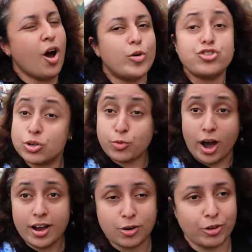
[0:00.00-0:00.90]
which should
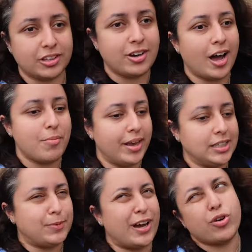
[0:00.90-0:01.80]
work with the
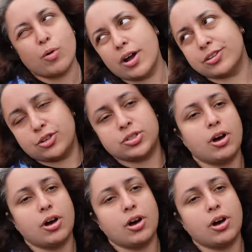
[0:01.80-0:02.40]
timings, but if we were to do